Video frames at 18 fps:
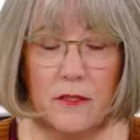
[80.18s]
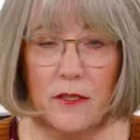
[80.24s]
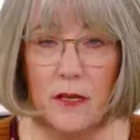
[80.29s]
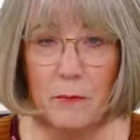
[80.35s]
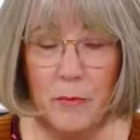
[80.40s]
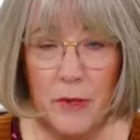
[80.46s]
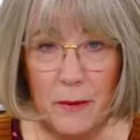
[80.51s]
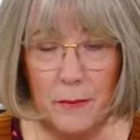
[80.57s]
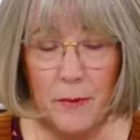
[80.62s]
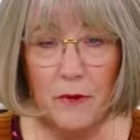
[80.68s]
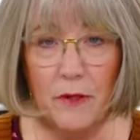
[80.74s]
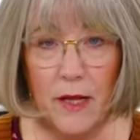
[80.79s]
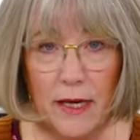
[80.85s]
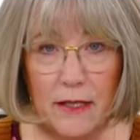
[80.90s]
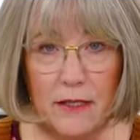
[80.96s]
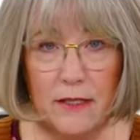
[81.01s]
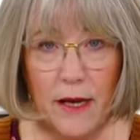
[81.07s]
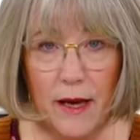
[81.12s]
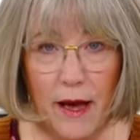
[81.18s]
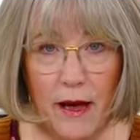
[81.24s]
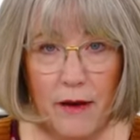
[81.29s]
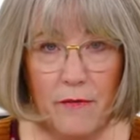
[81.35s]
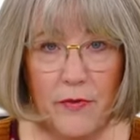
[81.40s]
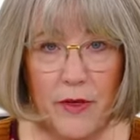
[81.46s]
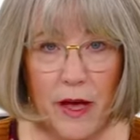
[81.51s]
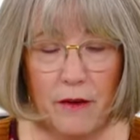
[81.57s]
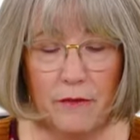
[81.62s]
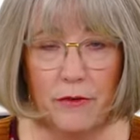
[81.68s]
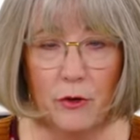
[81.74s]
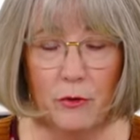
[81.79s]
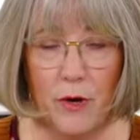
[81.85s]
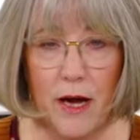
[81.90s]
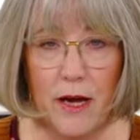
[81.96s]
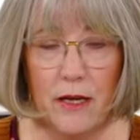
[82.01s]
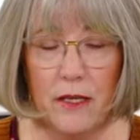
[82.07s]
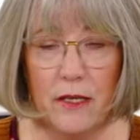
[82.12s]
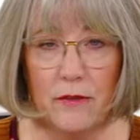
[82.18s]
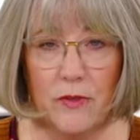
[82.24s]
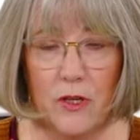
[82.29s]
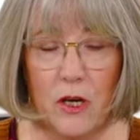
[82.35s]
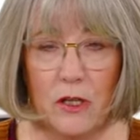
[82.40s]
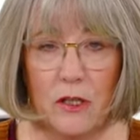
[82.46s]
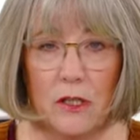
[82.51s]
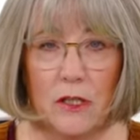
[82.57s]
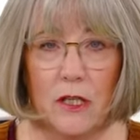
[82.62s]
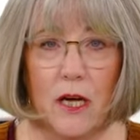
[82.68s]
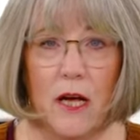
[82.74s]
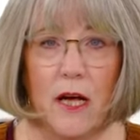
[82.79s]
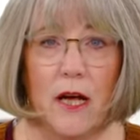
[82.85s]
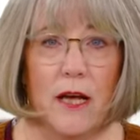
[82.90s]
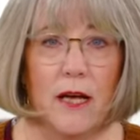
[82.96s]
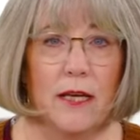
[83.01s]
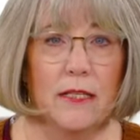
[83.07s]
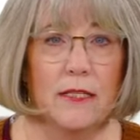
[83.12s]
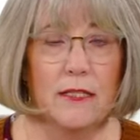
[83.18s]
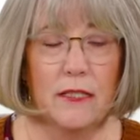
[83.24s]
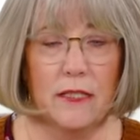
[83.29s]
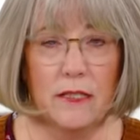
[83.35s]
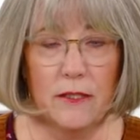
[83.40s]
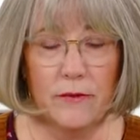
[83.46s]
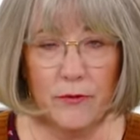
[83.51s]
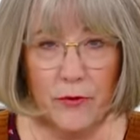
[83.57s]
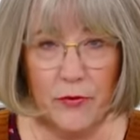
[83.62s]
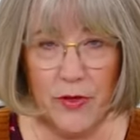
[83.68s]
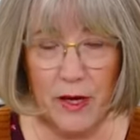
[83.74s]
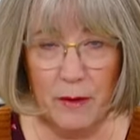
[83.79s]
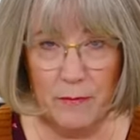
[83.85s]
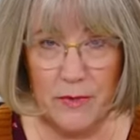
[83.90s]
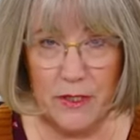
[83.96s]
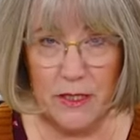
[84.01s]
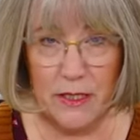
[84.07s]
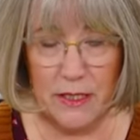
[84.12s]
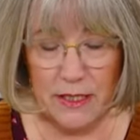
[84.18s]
Some people like to have that variety of color. It's easy for them to